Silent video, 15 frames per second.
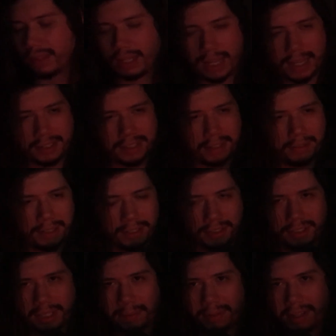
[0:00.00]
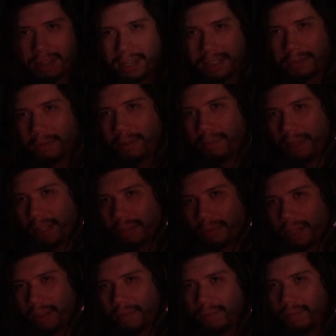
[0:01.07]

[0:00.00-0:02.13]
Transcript: Accidentally just skipped to the next one, but that's okay.